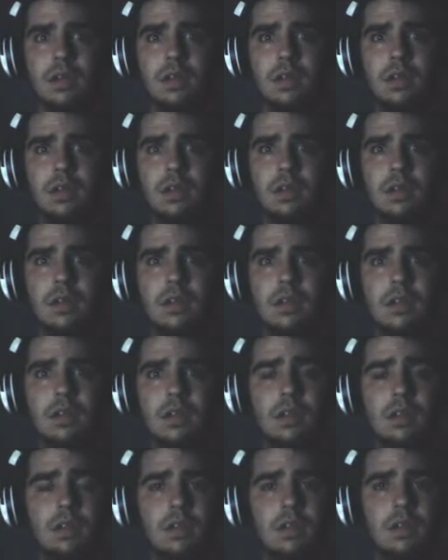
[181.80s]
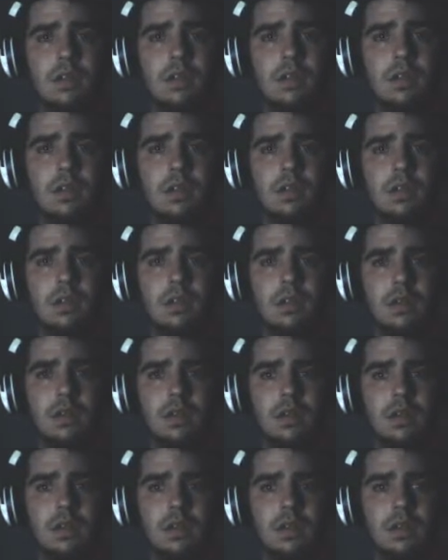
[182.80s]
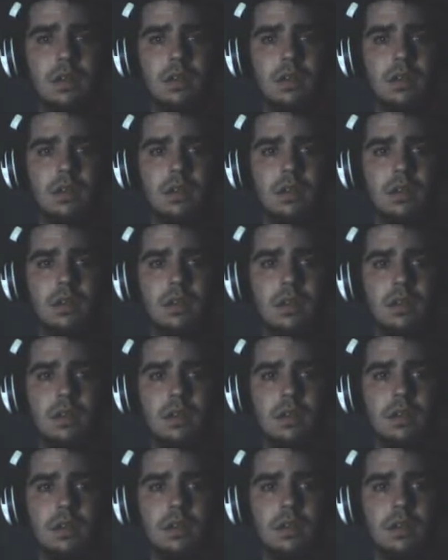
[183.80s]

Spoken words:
Nobody speaks.